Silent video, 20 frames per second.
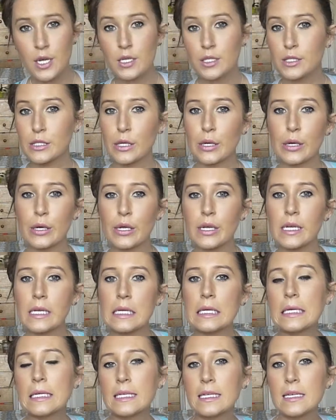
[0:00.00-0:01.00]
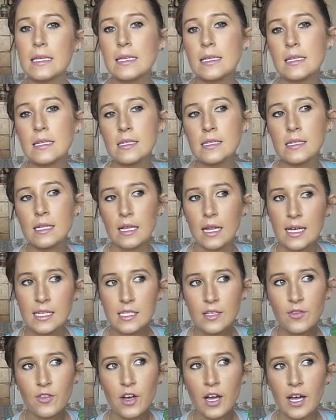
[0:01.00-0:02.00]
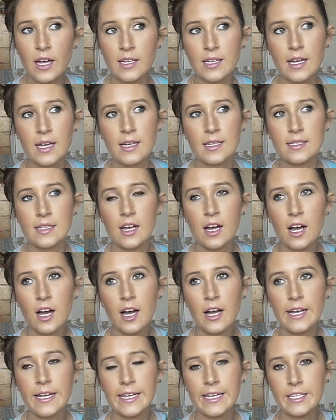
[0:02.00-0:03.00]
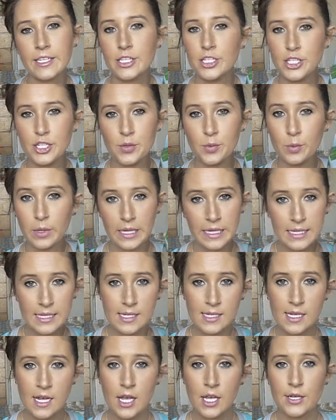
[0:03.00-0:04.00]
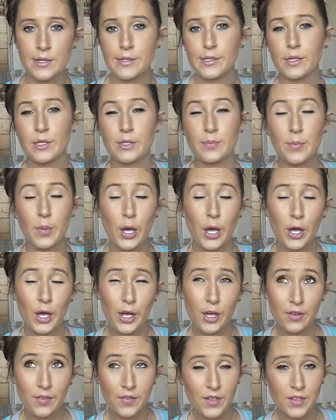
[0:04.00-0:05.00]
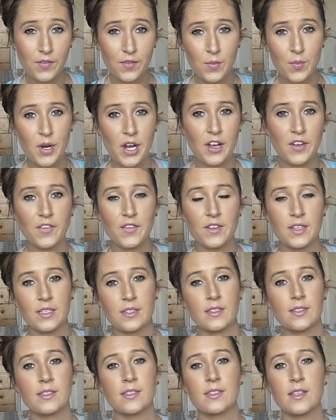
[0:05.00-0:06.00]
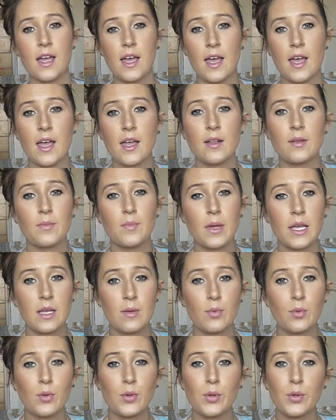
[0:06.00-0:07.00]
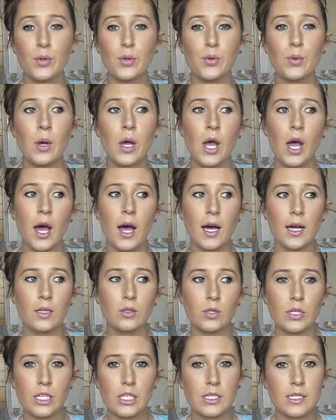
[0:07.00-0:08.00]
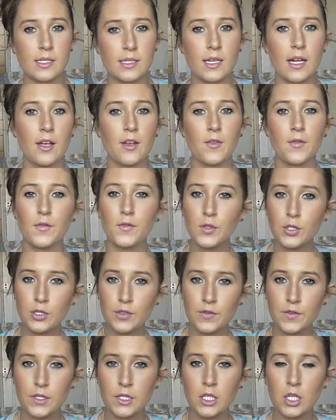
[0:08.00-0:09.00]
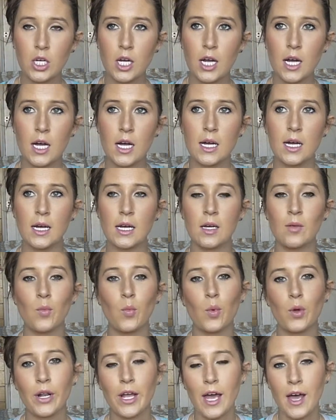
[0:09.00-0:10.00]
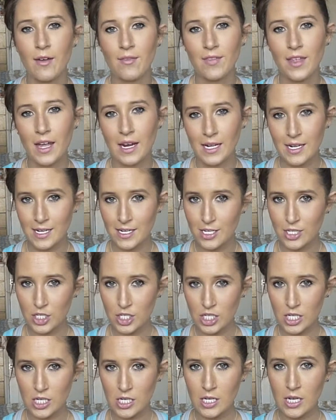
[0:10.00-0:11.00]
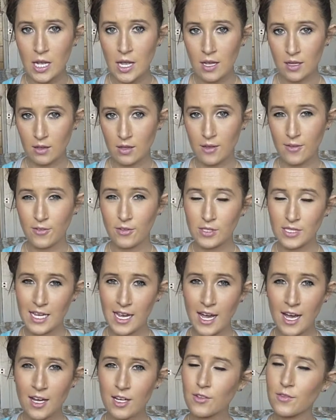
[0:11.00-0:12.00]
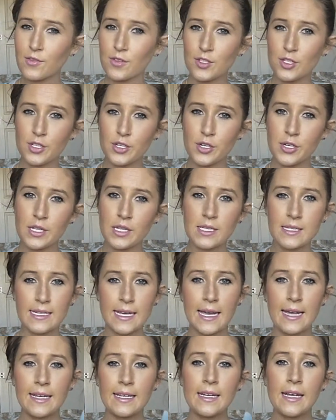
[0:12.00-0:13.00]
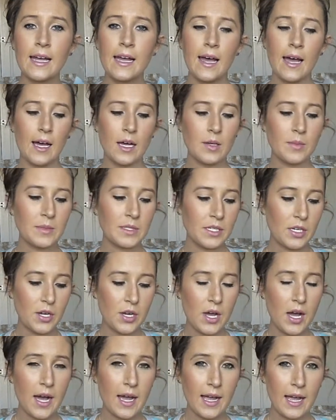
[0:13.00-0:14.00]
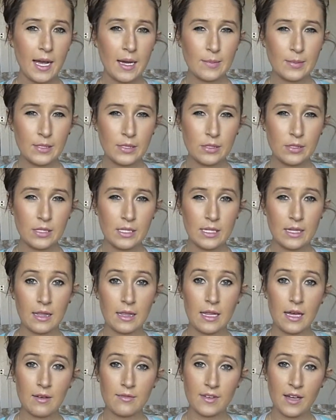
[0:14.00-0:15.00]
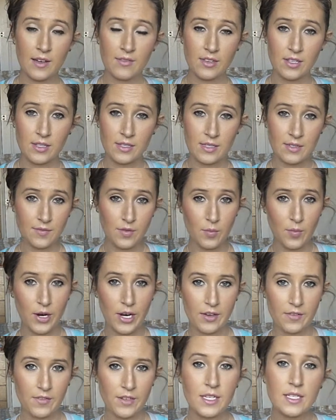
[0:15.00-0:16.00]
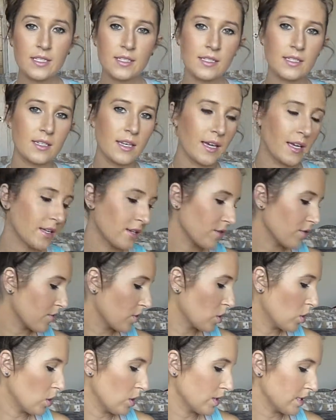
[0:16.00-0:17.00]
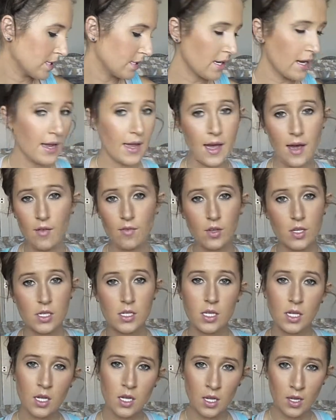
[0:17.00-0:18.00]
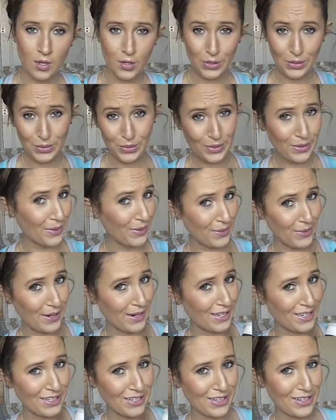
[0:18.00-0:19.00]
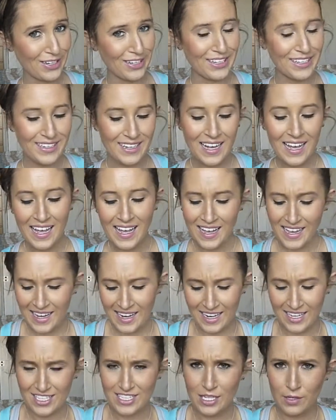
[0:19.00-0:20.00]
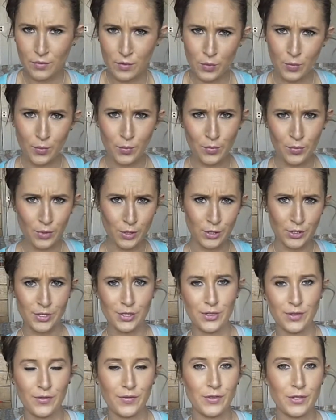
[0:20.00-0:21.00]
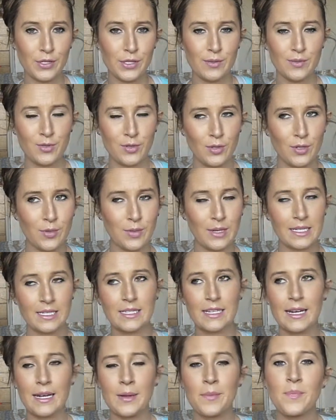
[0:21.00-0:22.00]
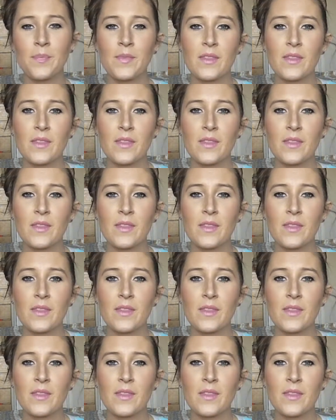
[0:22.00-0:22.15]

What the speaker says: So it is classified as a high energy wheat, so it's perfect for breakfasts and people who are looking to stay fuller for longer, want to have that energy leveled out for during the day. So I absolutely love having this for breakfast, and of course I have it with Greek yogurt. I actually have it with most of the foods I'm talking about today.